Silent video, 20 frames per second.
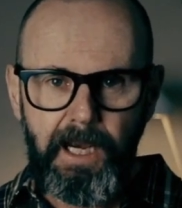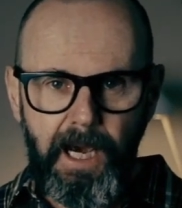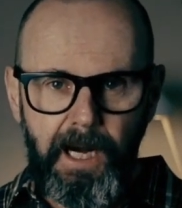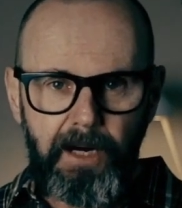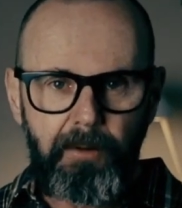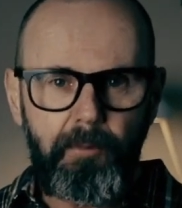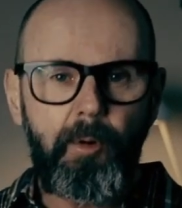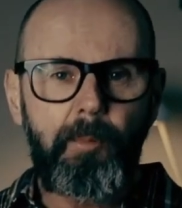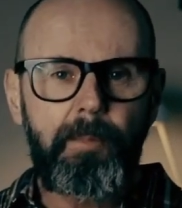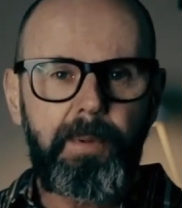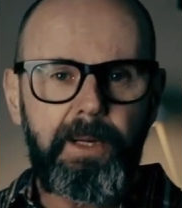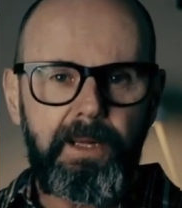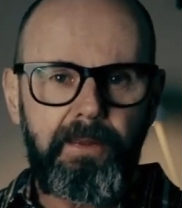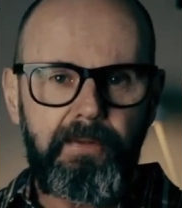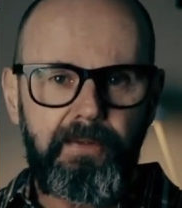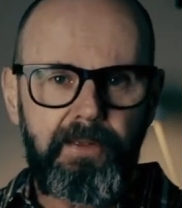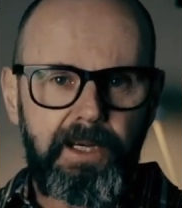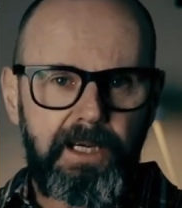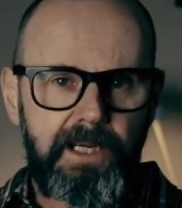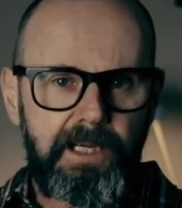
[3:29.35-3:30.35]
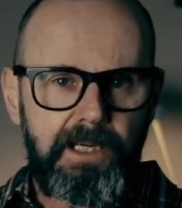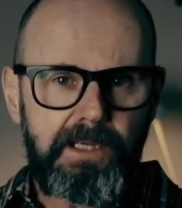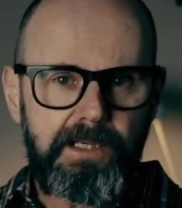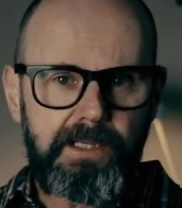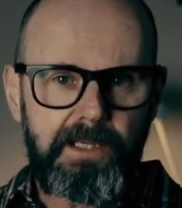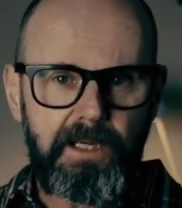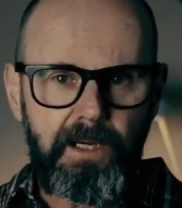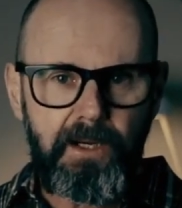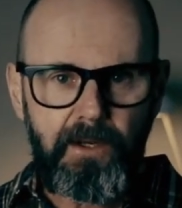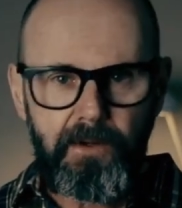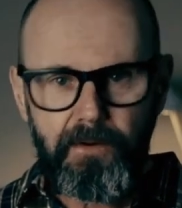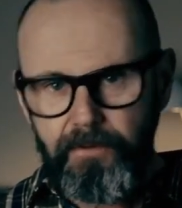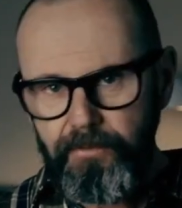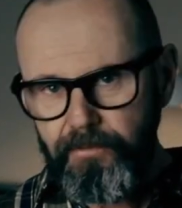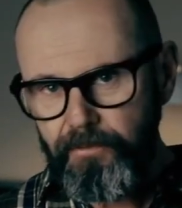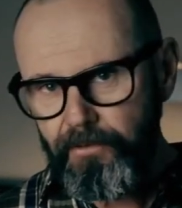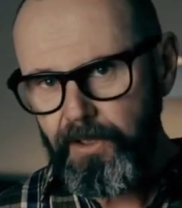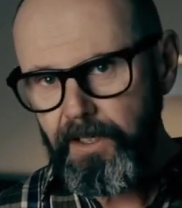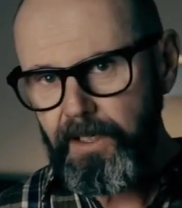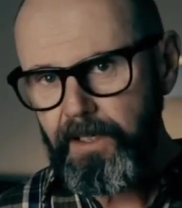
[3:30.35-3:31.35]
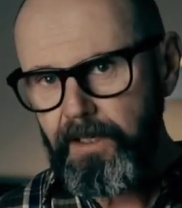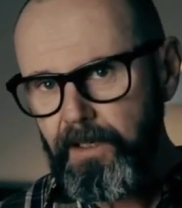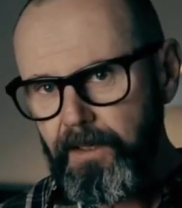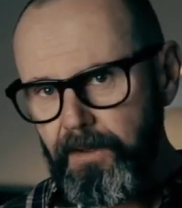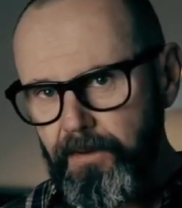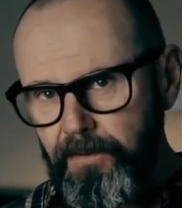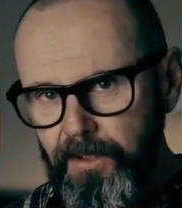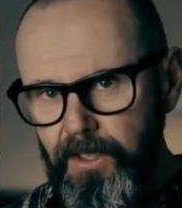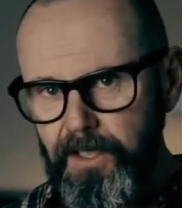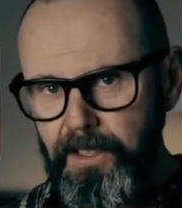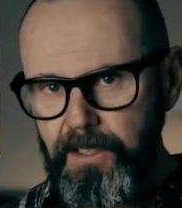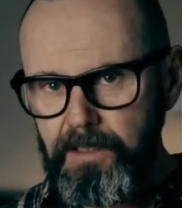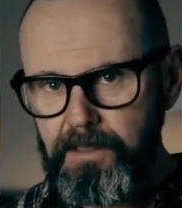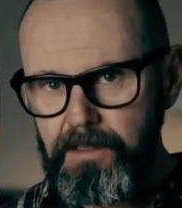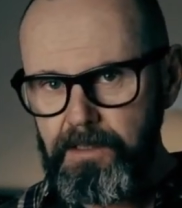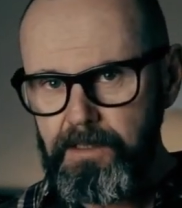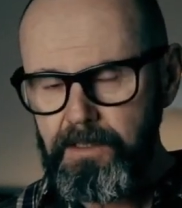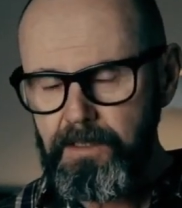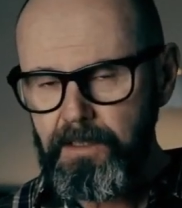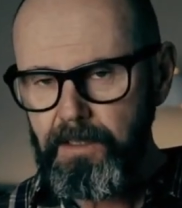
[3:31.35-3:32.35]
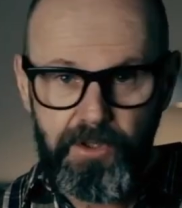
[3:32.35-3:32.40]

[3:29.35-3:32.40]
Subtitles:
And it will be these 3 things.